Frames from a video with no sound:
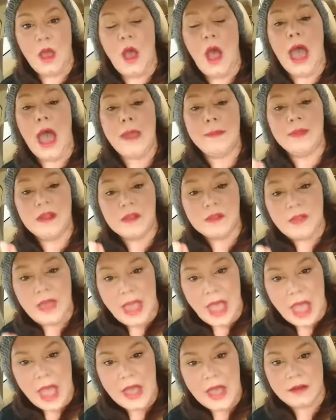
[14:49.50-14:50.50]
I'm
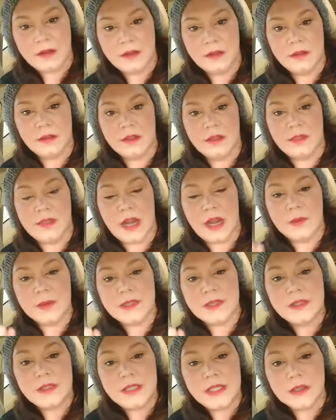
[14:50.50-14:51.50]
glad that I
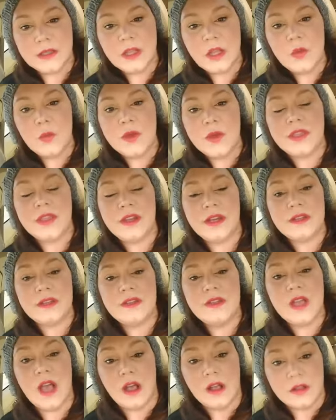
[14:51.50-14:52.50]
was dealing with an
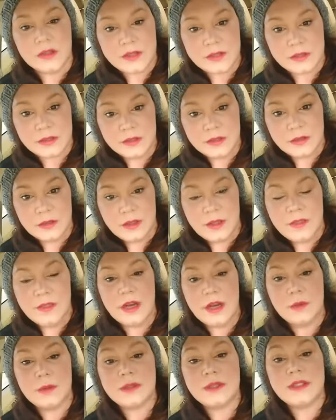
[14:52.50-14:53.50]
adult,
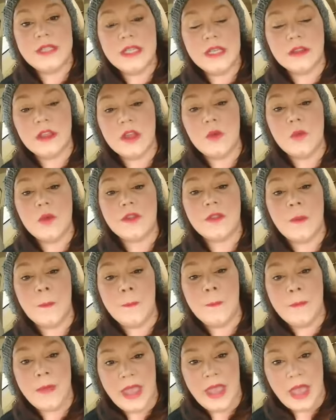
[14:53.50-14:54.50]
that I was dealing with a
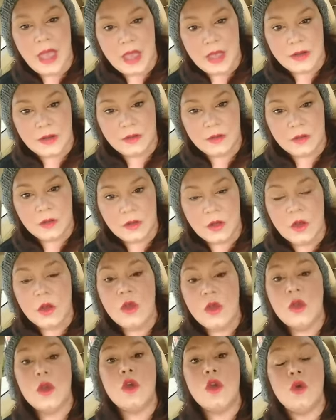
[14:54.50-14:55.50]
man
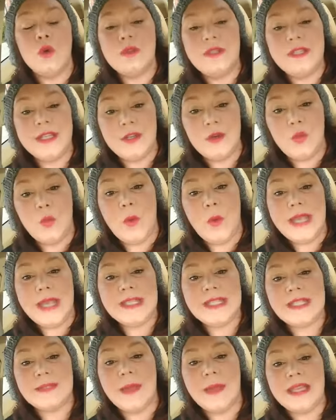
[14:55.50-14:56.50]
who didn't
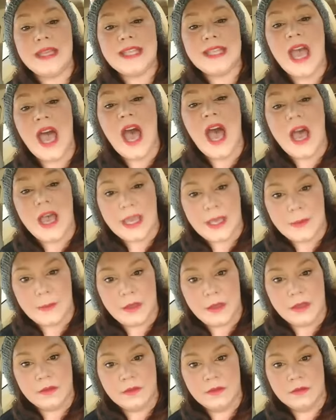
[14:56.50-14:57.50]
waste my
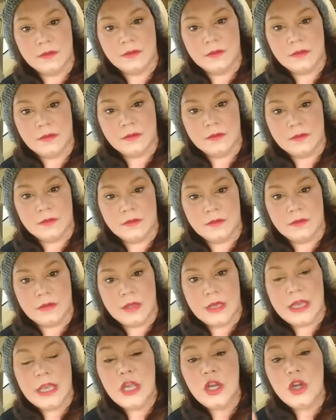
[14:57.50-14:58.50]
time.
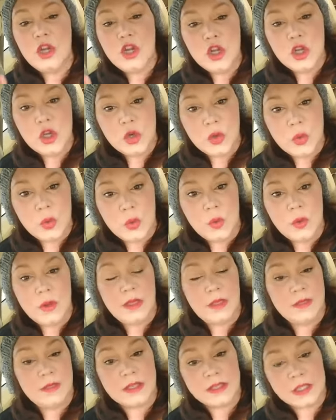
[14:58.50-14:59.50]
He knew,
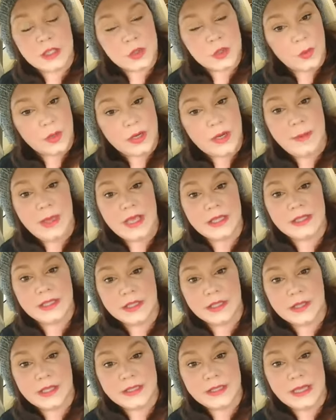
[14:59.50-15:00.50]
and this is what he
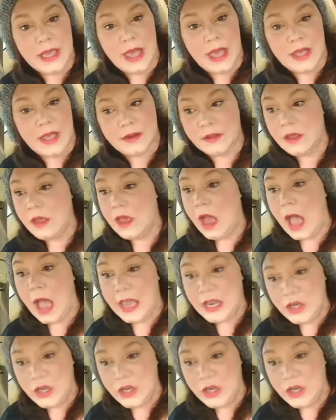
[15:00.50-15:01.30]
basically said: I